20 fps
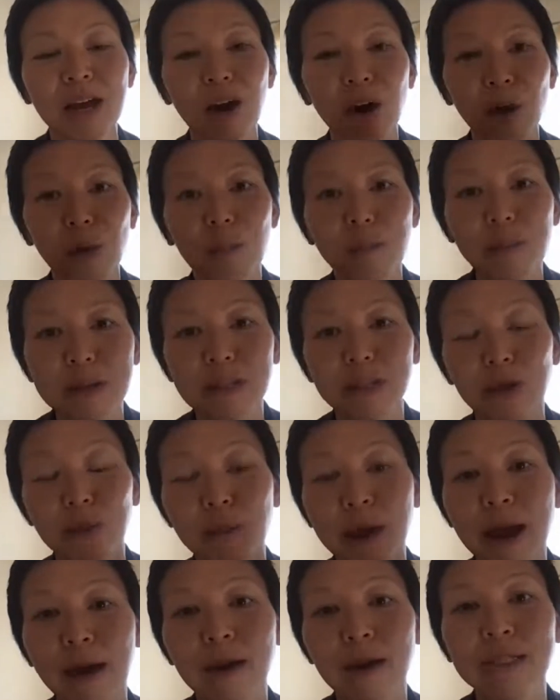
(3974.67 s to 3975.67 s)
open to
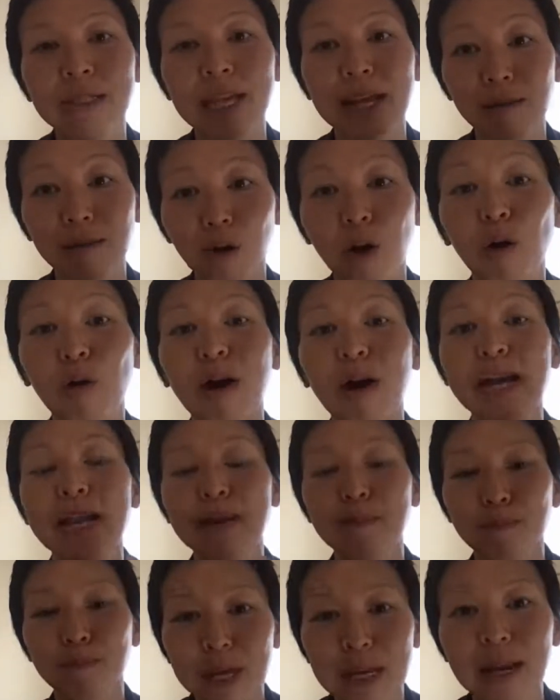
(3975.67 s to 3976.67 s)
parents that have
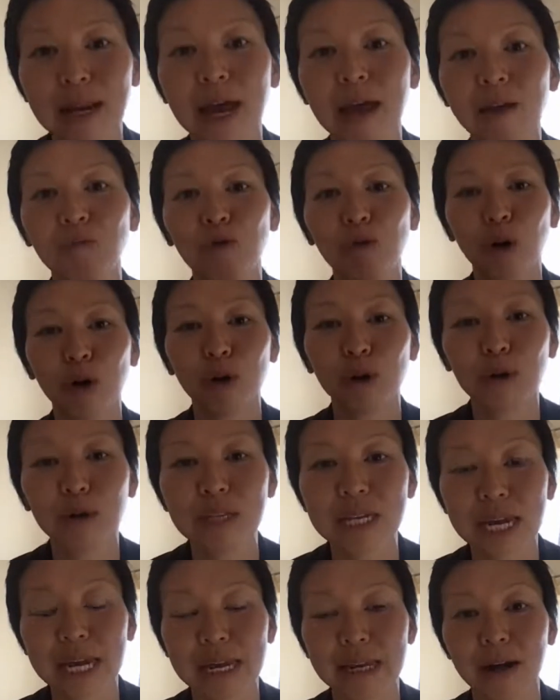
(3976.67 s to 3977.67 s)
already been
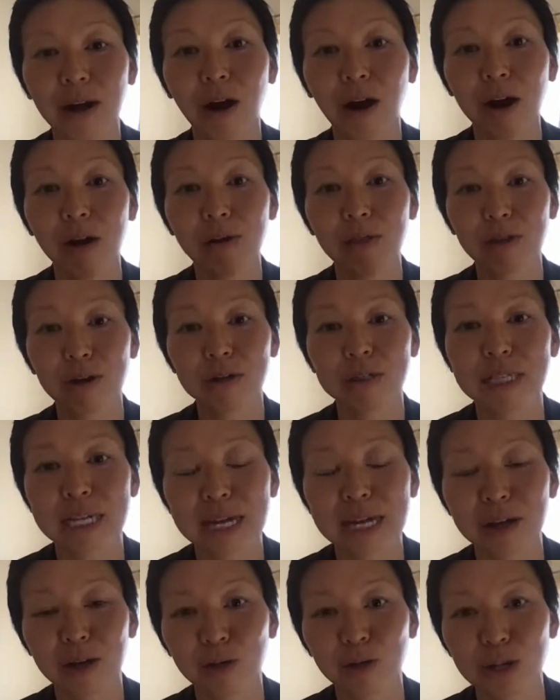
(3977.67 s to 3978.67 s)
enrolled in our Thursday
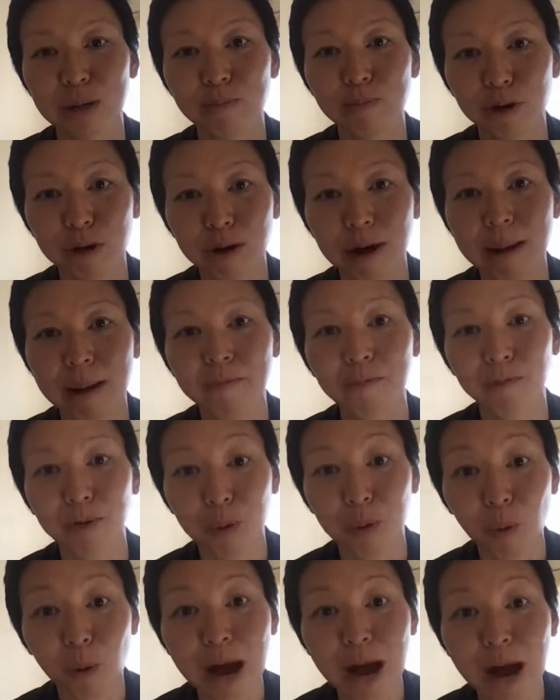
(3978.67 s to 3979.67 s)
coaching program for
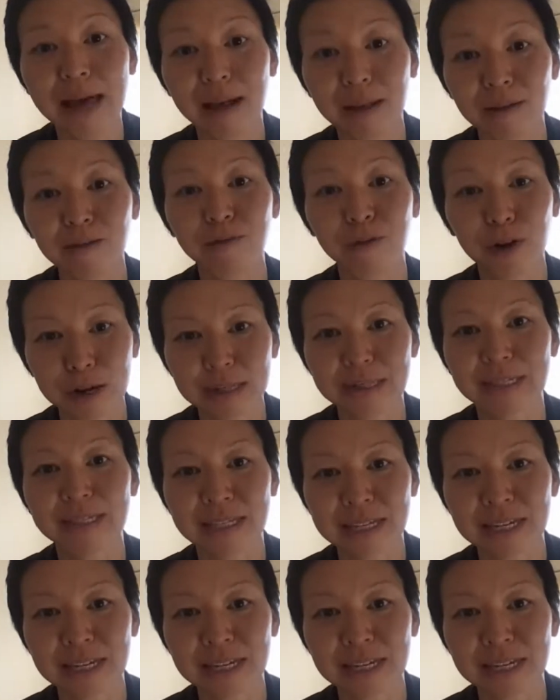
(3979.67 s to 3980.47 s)
a while first.